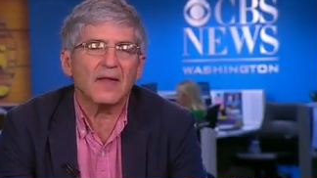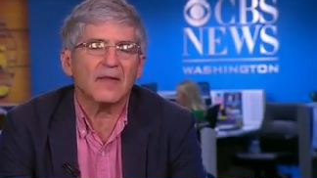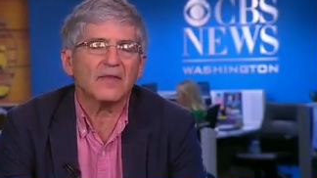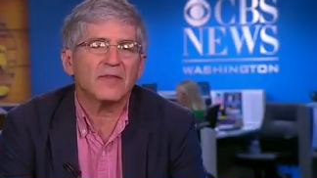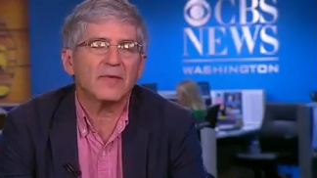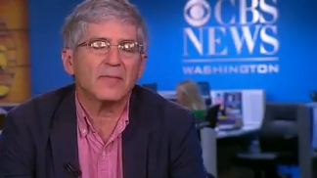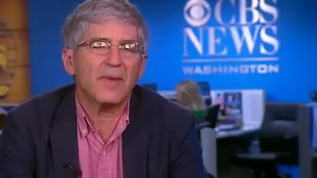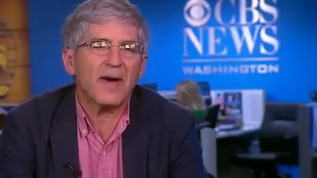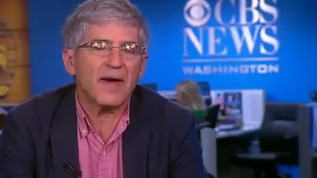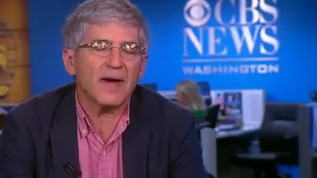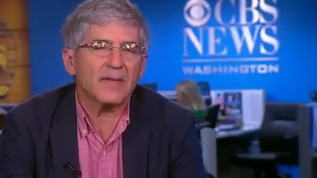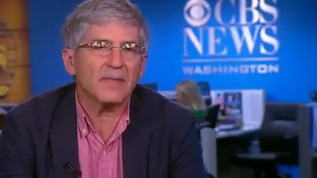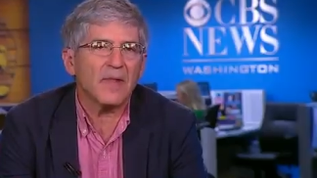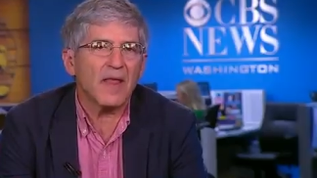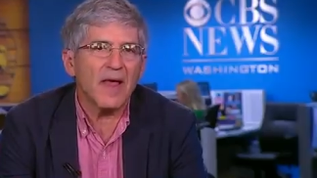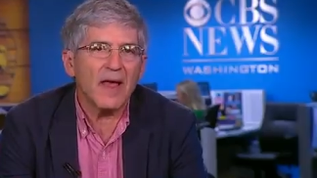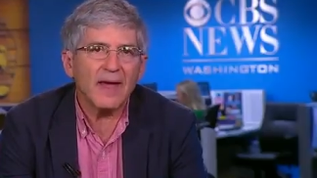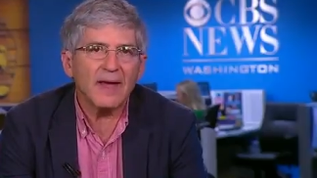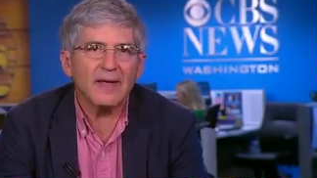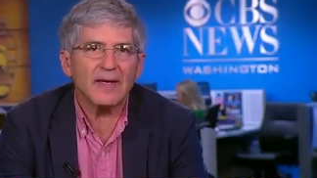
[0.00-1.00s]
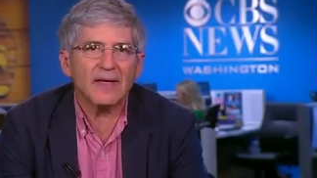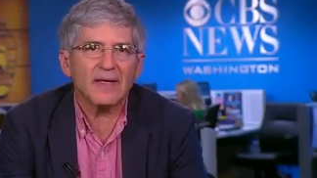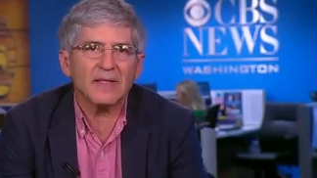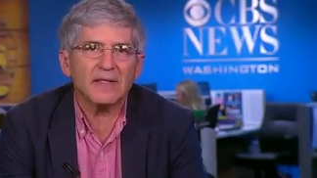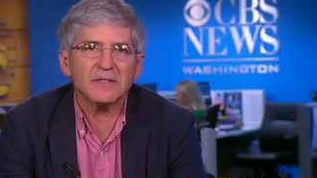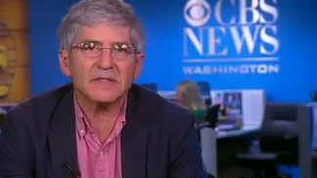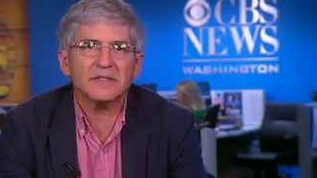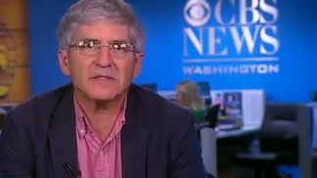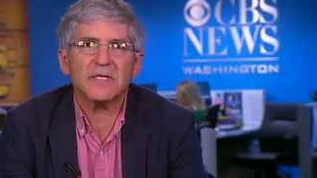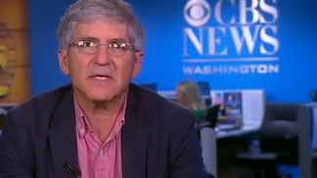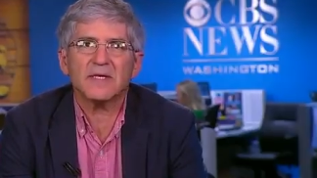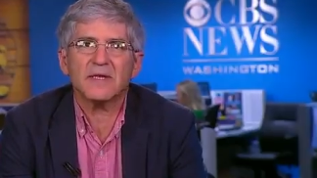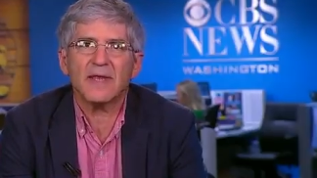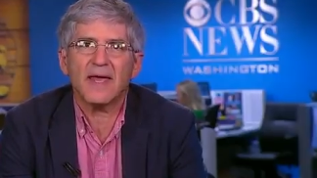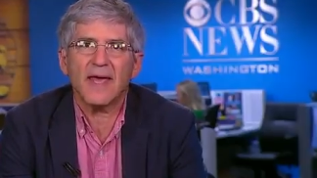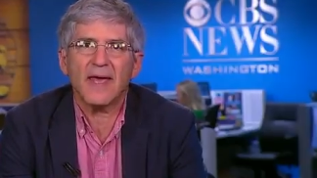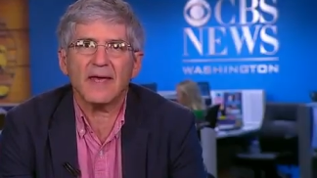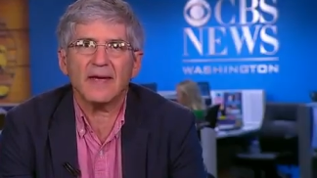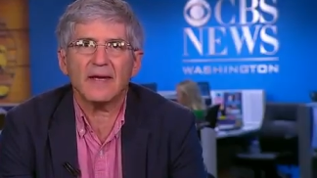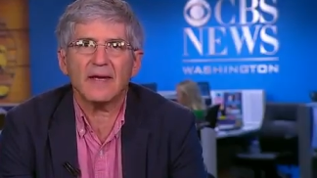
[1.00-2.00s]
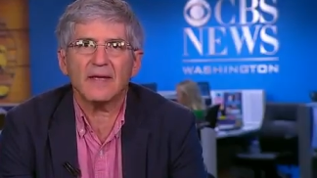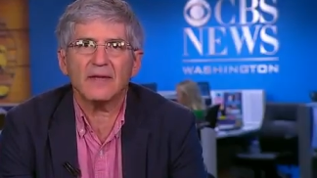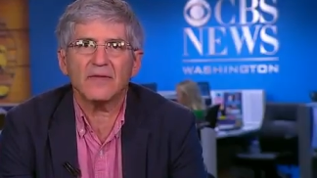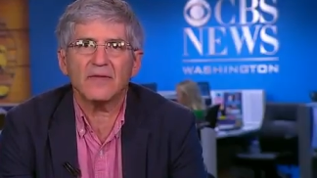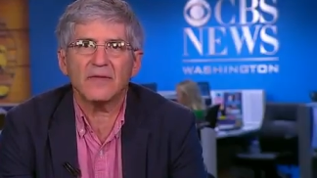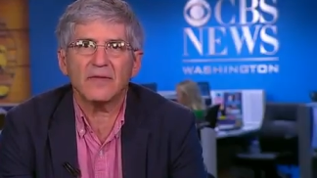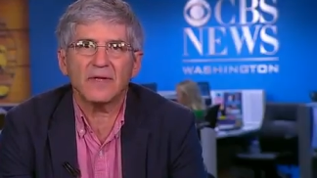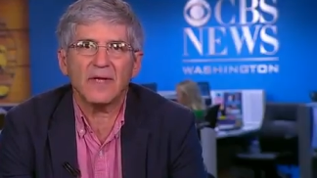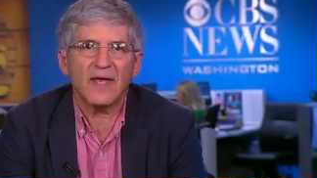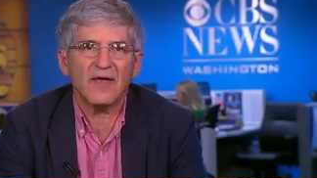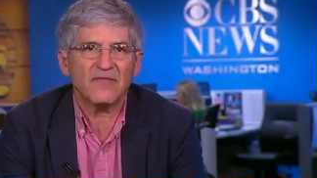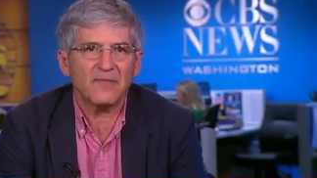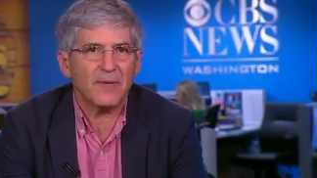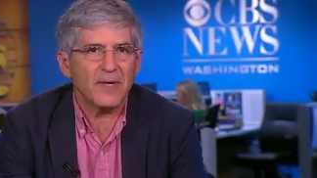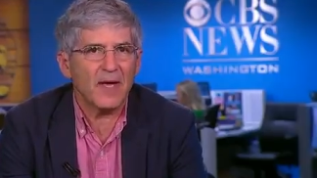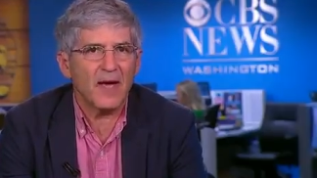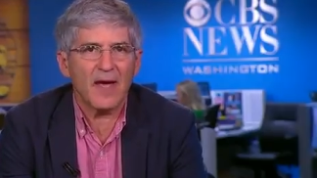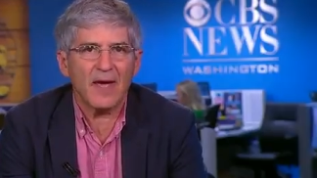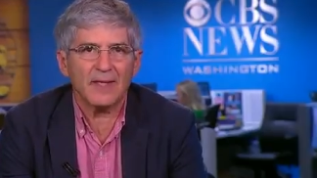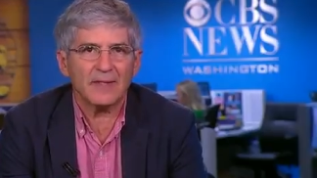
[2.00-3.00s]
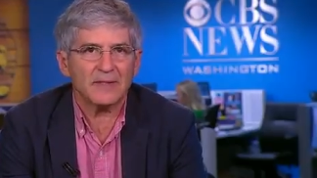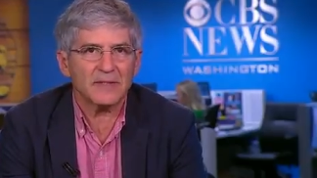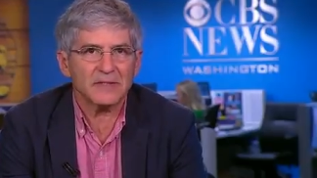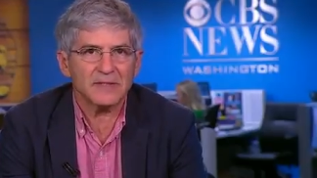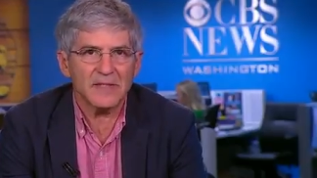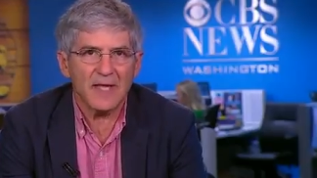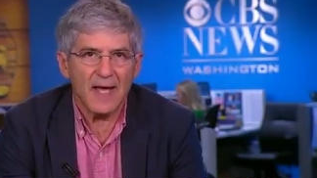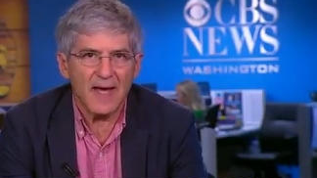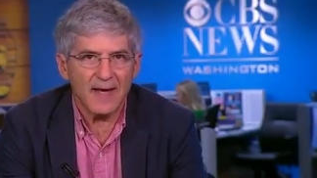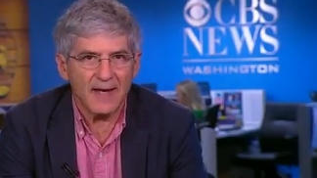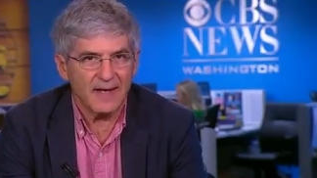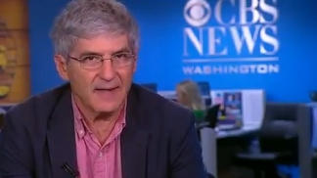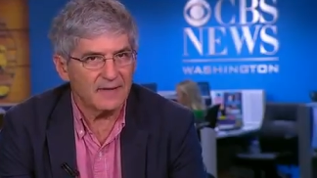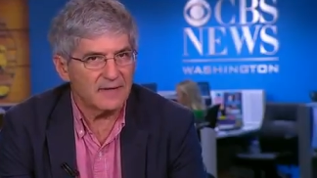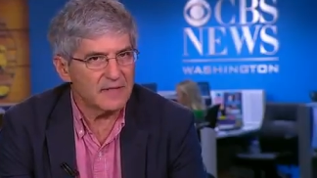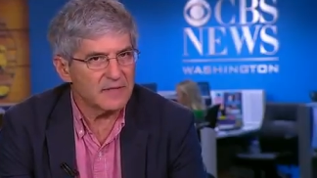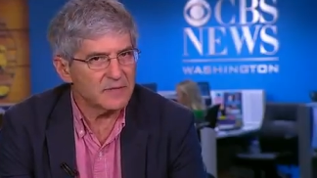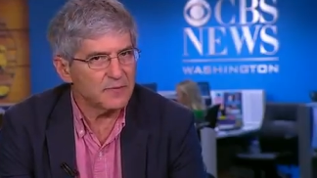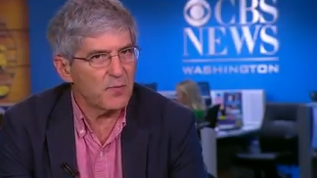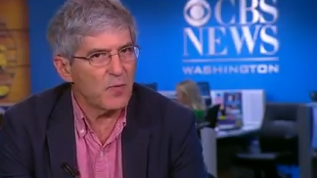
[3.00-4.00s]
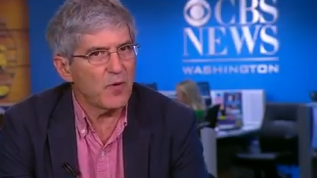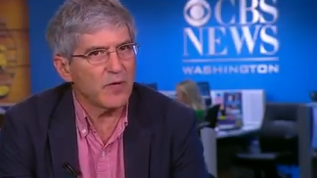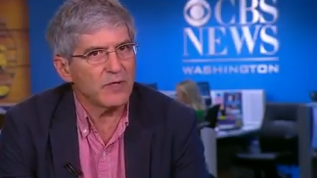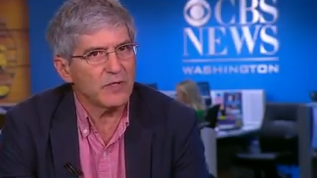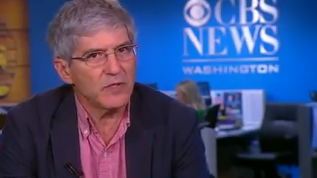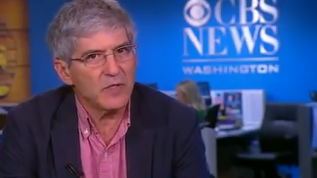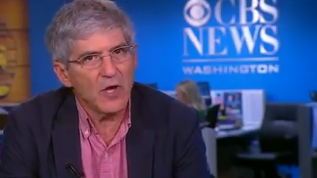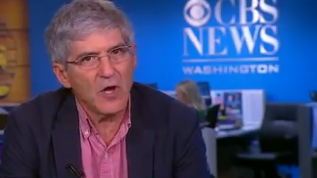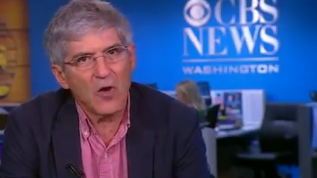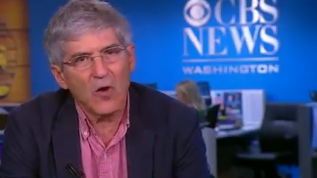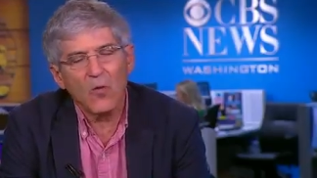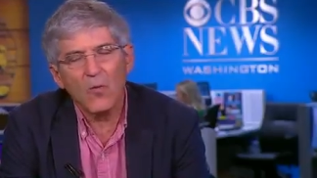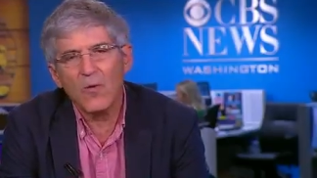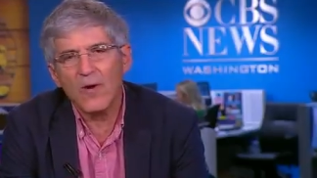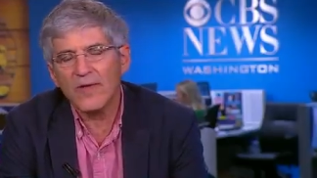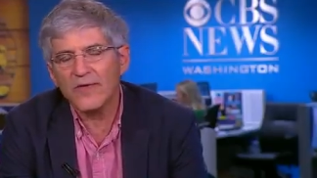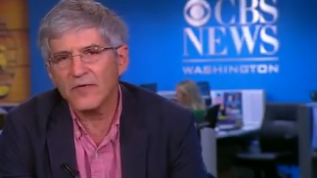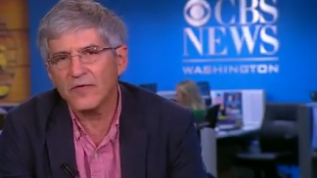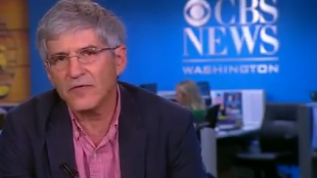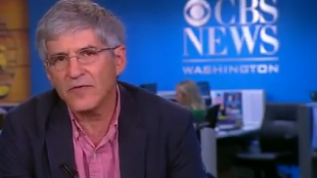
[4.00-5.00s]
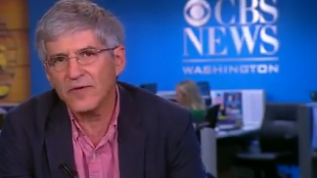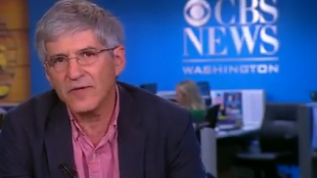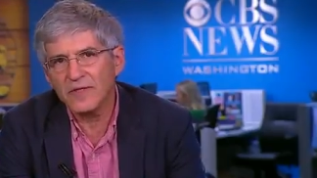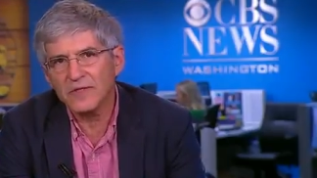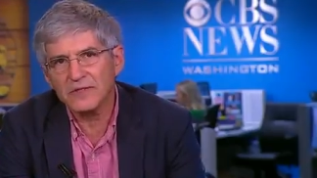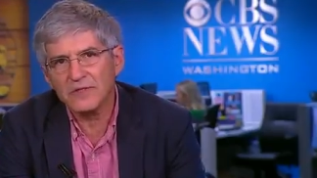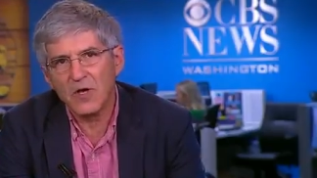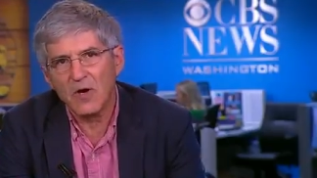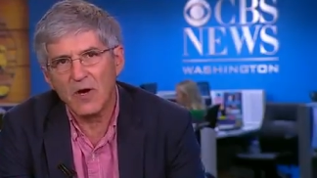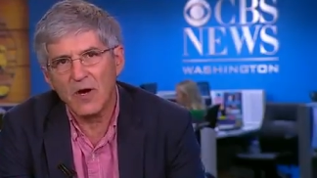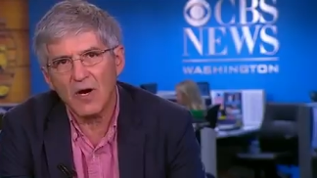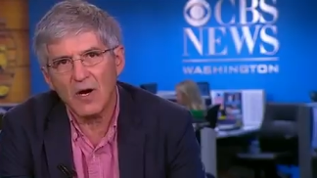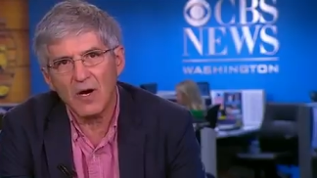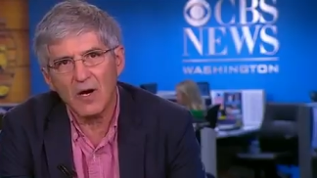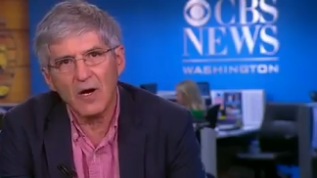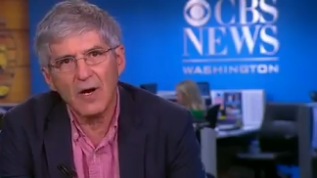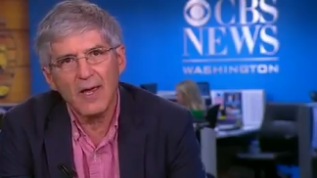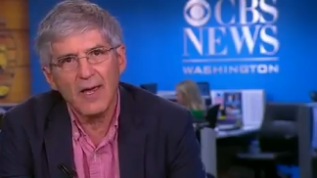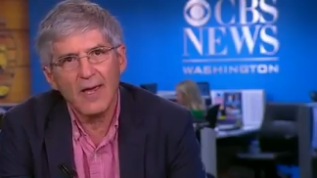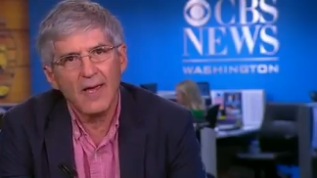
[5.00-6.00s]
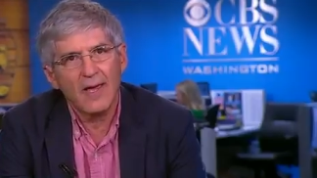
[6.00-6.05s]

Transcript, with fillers: The bottom line is that the FBI does not at this point know whether these are